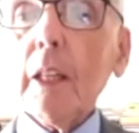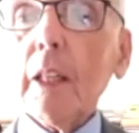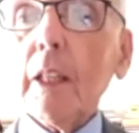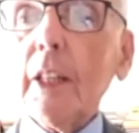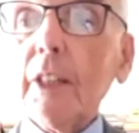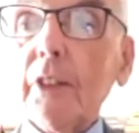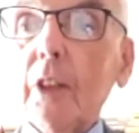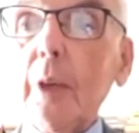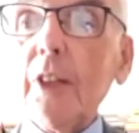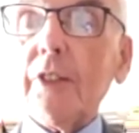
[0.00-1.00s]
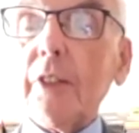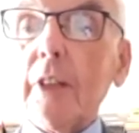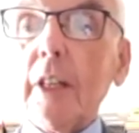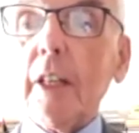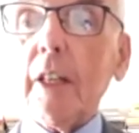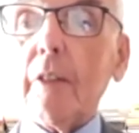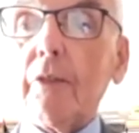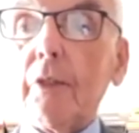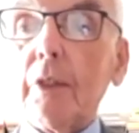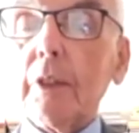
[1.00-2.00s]
That's a question and a half.
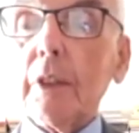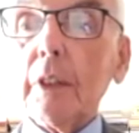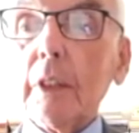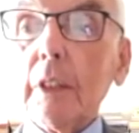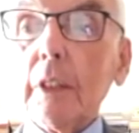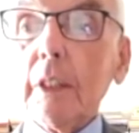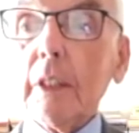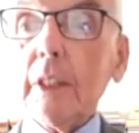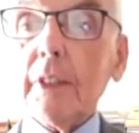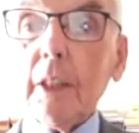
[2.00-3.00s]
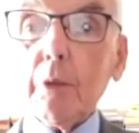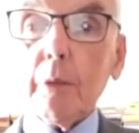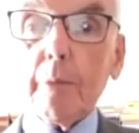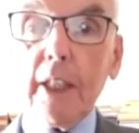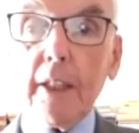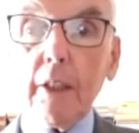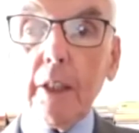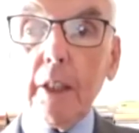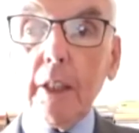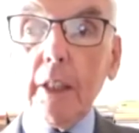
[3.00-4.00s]
And I would
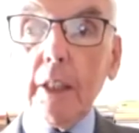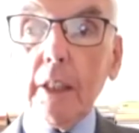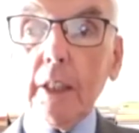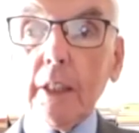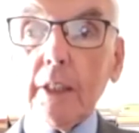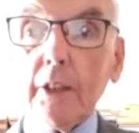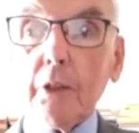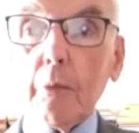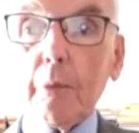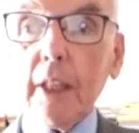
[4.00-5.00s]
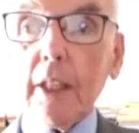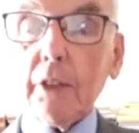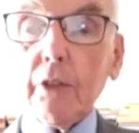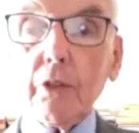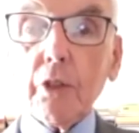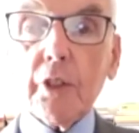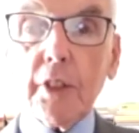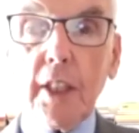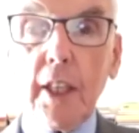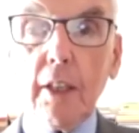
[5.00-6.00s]
bring it to you
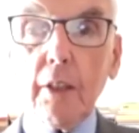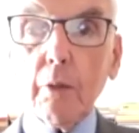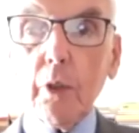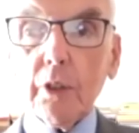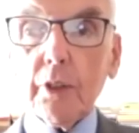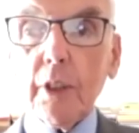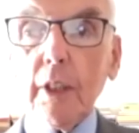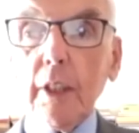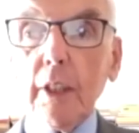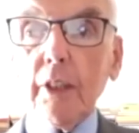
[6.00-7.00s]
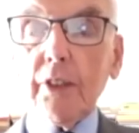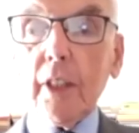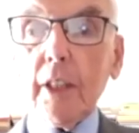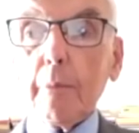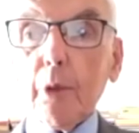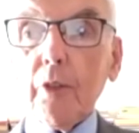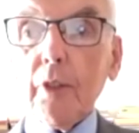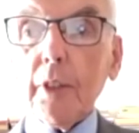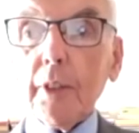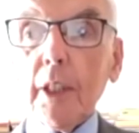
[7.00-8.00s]
today. What shall it
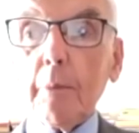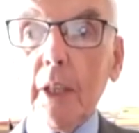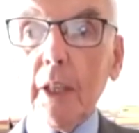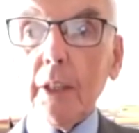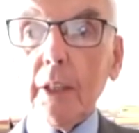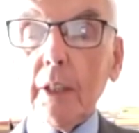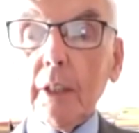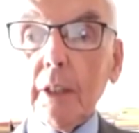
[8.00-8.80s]
profit a man,